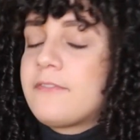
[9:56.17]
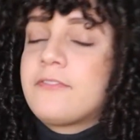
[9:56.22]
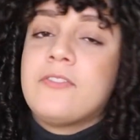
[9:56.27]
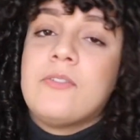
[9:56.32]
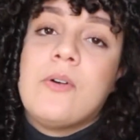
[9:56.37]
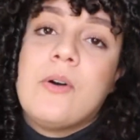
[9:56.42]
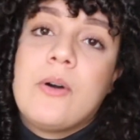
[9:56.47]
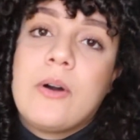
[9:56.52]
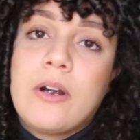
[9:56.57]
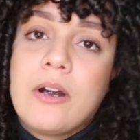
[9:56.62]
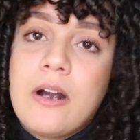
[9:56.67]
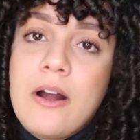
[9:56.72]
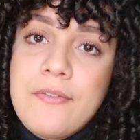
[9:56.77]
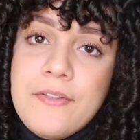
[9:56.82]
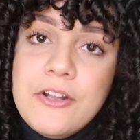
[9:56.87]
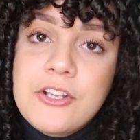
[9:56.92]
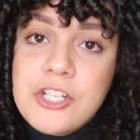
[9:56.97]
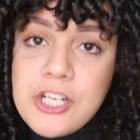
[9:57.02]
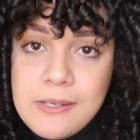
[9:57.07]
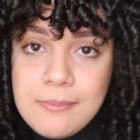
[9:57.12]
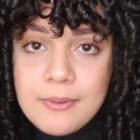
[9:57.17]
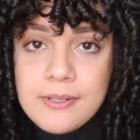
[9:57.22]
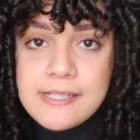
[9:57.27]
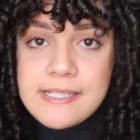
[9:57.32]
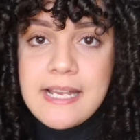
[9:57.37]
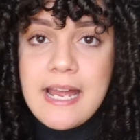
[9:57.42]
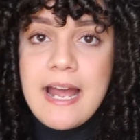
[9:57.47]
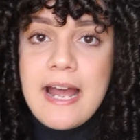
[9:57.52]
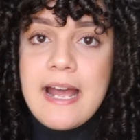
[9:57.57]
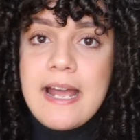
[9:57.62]
for on the cheaper
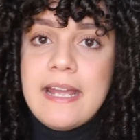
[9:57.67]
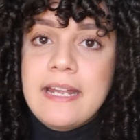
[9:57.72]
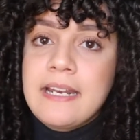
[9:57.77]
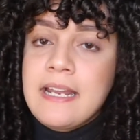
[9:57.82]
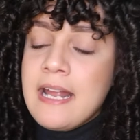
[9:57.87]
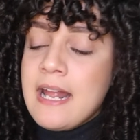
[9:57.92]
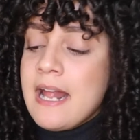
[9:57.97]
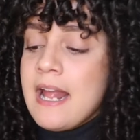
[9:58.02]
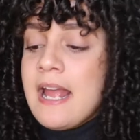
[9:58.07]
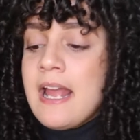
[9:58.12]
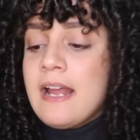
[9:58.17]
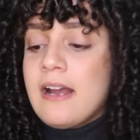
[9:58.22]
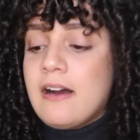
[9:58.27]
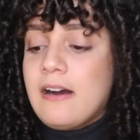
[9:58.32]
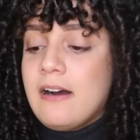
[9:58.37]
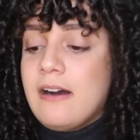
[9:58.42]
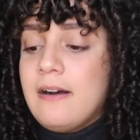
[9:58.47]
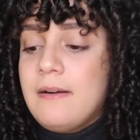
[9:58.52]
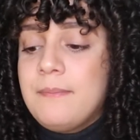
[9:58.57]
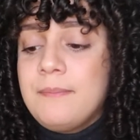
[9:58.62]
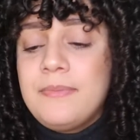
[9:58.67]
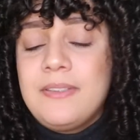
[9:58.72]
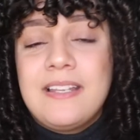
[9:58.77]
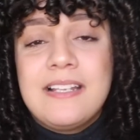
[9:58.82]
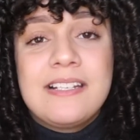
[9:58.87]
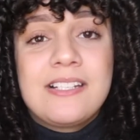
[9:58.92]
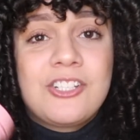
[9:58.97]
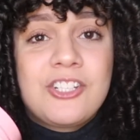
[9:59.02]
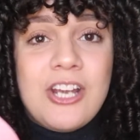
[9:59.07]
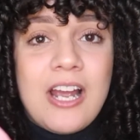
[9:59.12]
side um,
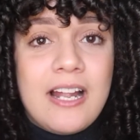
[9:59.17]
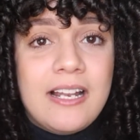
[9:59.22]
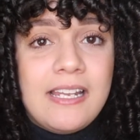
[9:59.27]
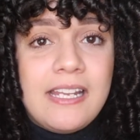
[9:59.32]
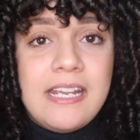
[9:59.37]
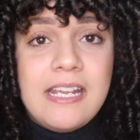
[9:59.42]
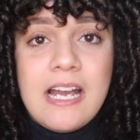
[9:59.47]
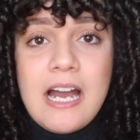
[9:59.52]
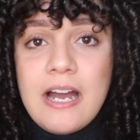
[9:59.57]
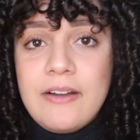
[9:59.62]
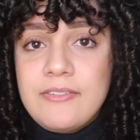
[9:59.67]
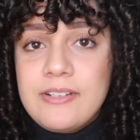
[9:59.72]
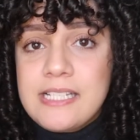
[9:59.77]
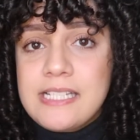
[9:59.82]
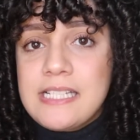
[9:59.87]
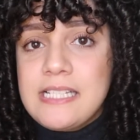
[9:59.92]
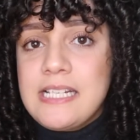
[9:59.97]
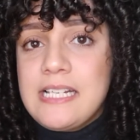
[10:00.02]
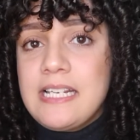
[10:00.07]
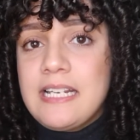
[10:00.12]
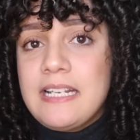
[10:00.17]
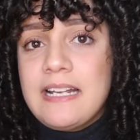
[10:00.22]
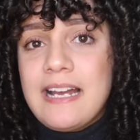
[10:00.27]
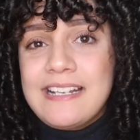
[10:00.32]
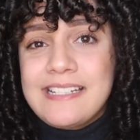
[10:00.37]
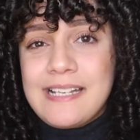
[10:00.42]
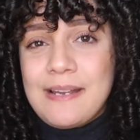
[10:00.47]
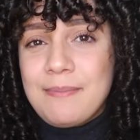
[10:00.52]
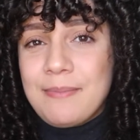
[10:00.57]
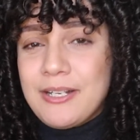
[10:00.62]
this jelly, obviously,
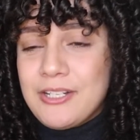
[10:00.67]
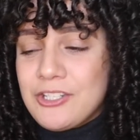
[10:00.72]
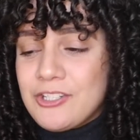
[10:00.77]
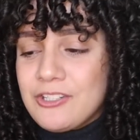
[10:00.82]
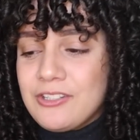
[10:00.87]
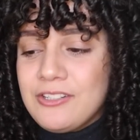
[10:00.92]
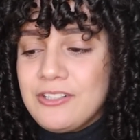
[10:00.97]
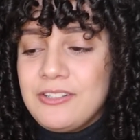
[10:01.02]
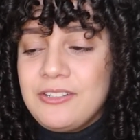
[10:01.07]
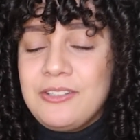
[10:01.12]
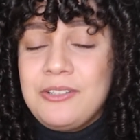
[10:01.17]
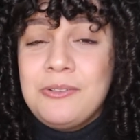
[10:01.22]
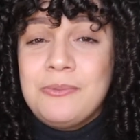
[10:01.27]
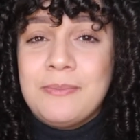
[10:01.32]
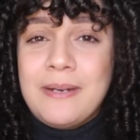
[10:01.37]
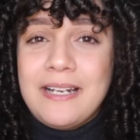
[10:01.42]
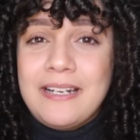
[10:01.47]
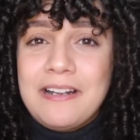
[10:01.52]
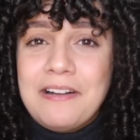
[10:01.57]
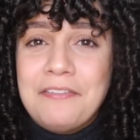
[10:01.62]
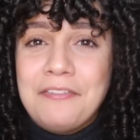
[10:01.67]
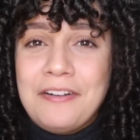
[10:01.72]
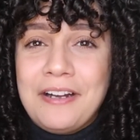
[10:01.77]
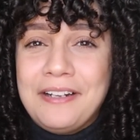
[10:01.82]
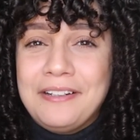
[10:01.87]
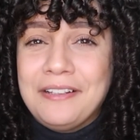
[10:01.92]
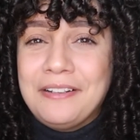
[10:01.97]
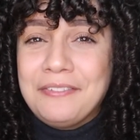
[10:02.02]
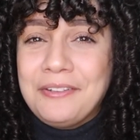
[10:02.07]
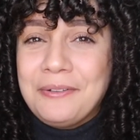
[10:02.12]
as I mentioned, you might not
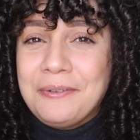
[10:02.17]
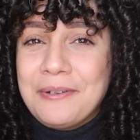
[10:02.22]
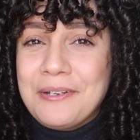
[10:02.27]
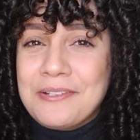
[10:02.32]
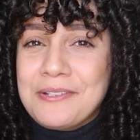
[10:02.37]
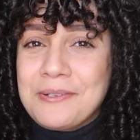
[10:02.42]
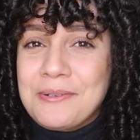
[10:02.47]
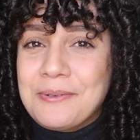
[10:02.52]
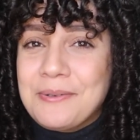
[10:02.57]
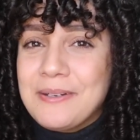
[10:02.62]
find everywhere so